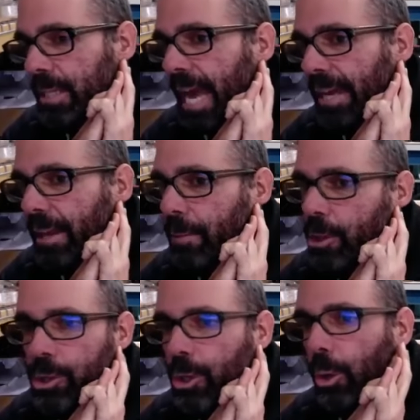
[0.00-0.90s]
to add in. I mean,
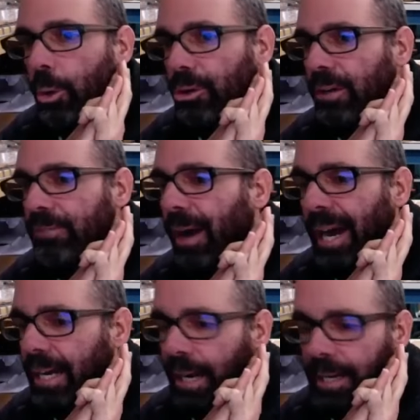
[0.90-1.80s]
you're cornering
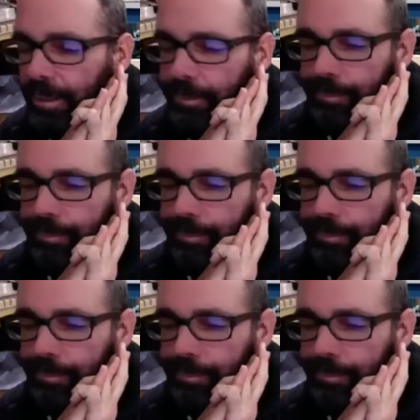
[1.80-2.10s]
fine. I didn't